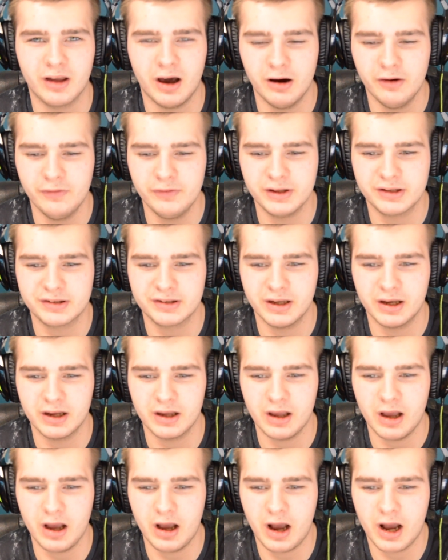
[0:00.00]
Like, obviously,
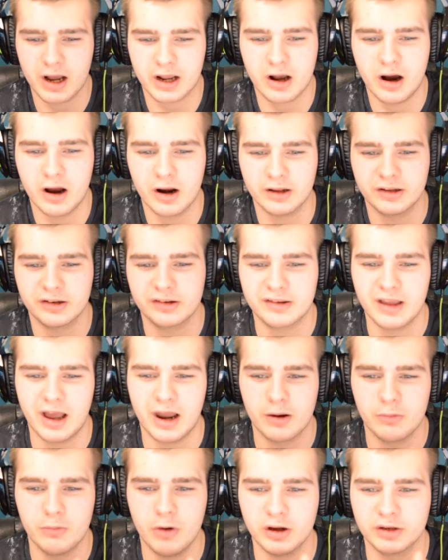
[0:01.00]
I, I, can't
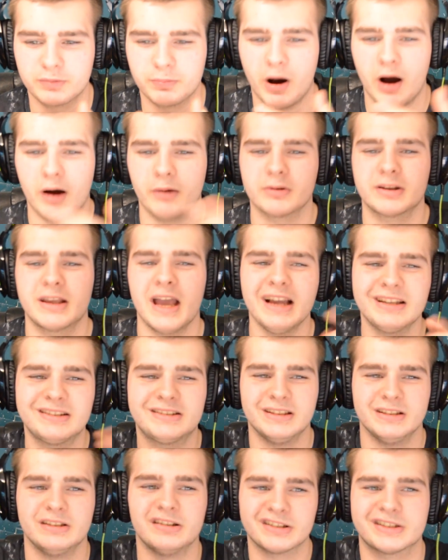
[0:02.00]
understand the words, but I'm
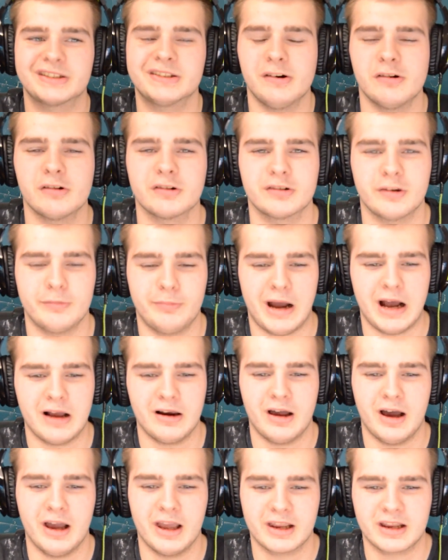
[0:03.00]
guessing the song's
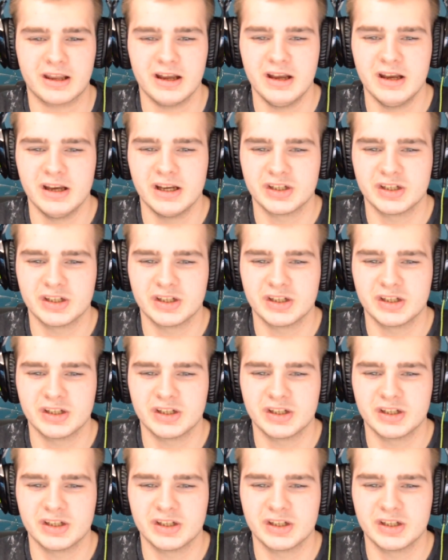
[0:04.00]
about like